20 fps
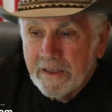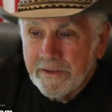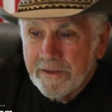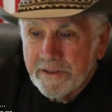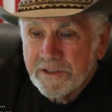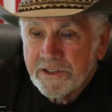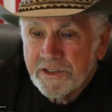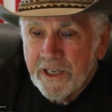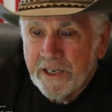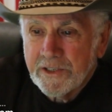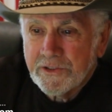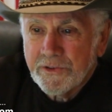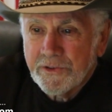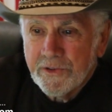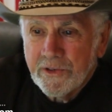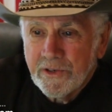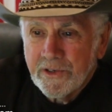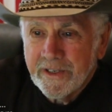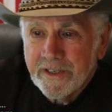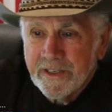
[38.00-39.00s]
The
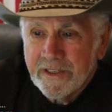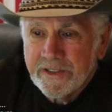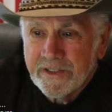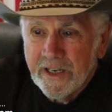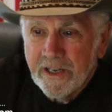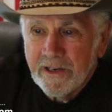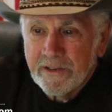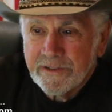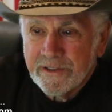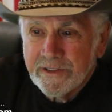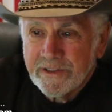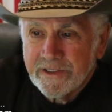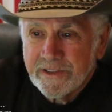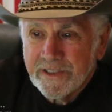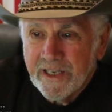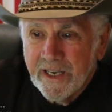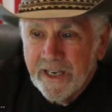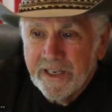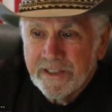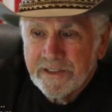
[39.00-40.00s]
Central
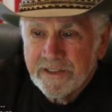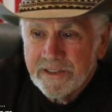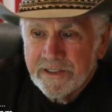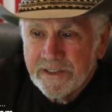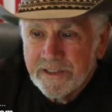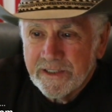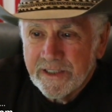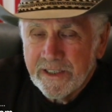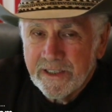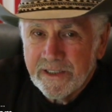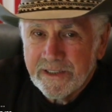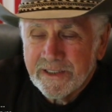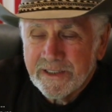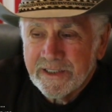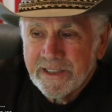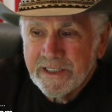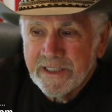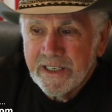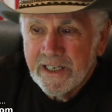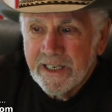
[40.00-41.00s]
Intelligence Agency, the
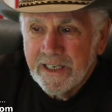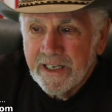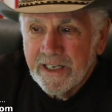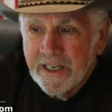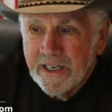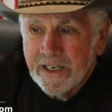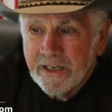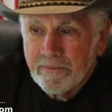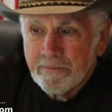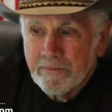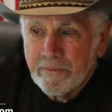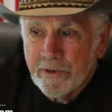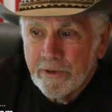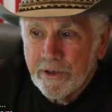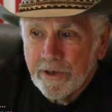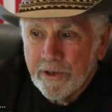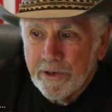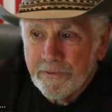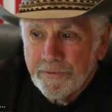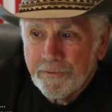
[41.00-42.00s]
CIA,
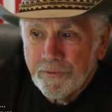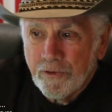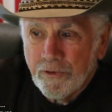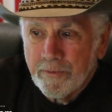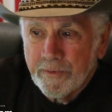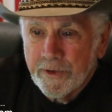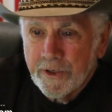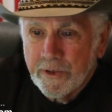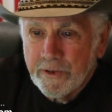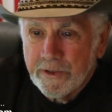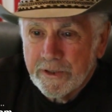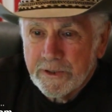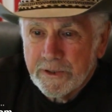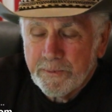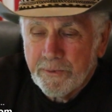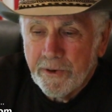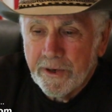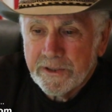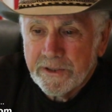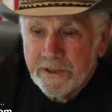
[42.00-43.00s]
murdered former U.S.
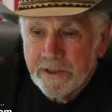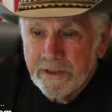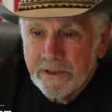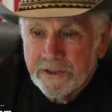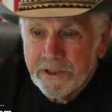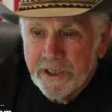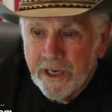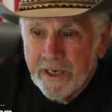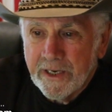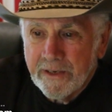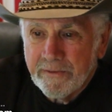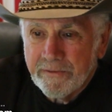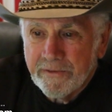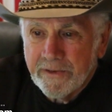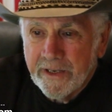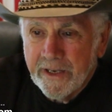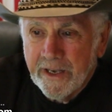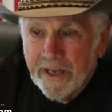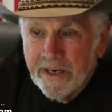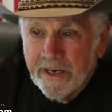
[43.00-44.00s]
President John F.
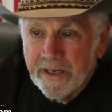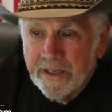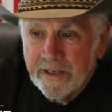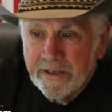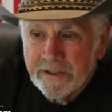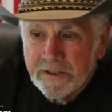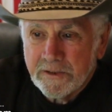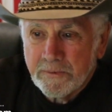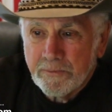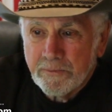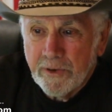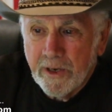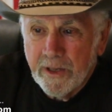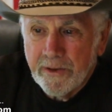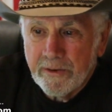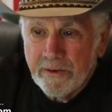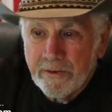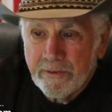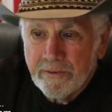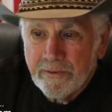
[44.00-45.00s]
Kennedy, his
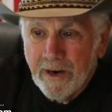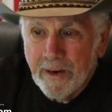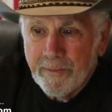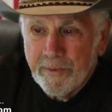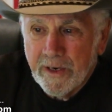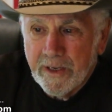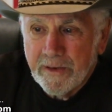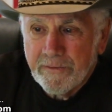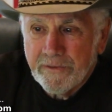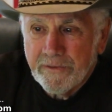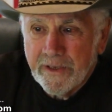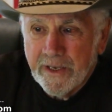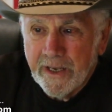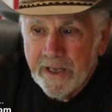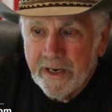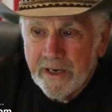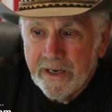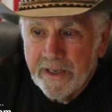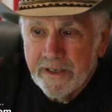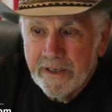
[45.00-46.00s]
brother Robert F.
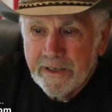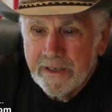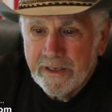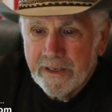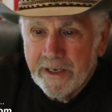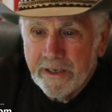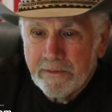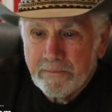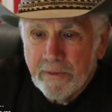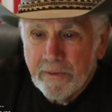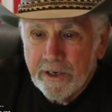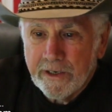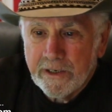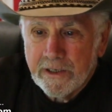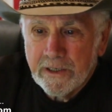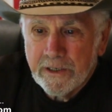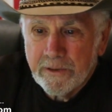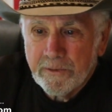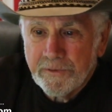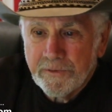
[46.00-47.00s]
Kennedy, and
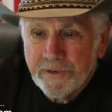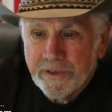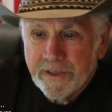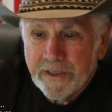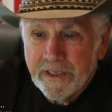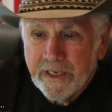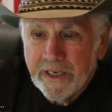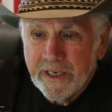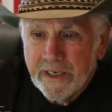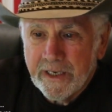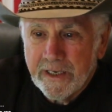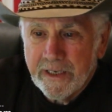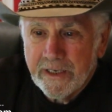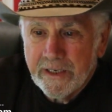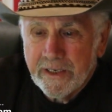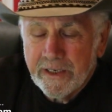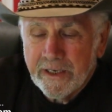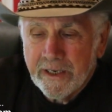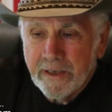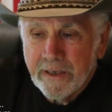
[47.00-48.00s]
Martin Luther King,
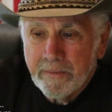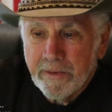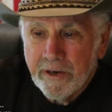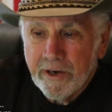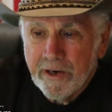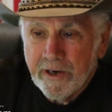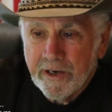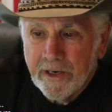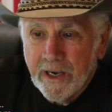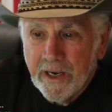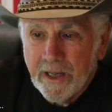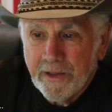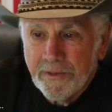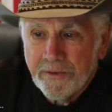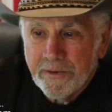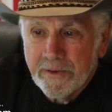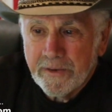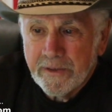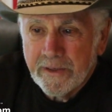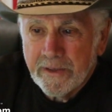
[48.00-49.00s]
an American
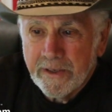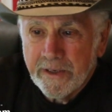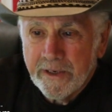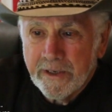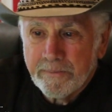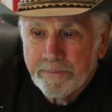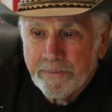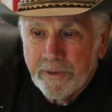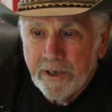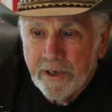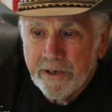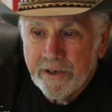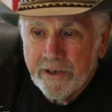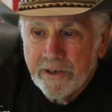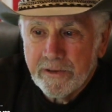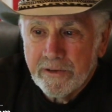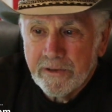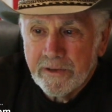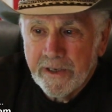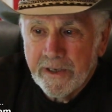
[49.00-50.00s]
author and
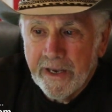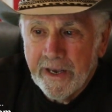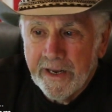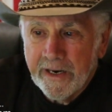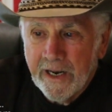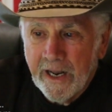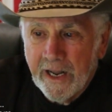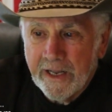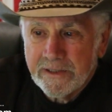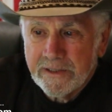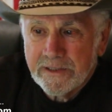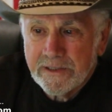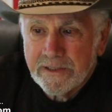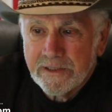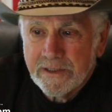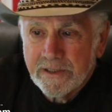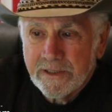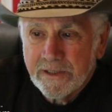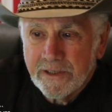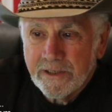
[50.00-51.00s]
political
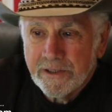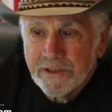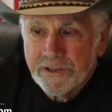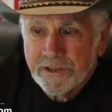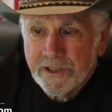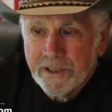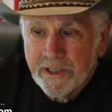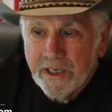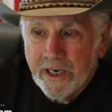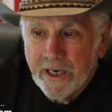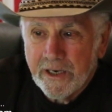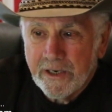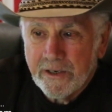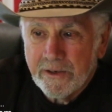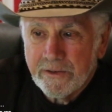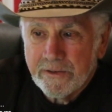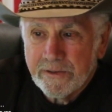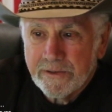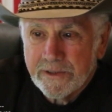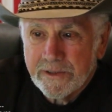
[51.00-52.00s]
analyst in
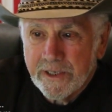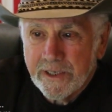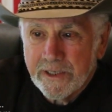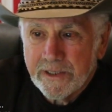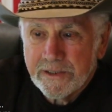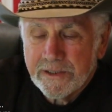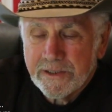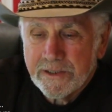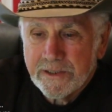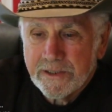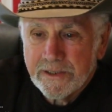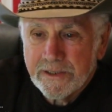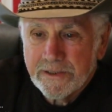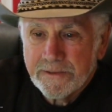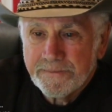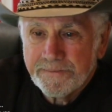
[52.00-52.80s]
Chicago, says.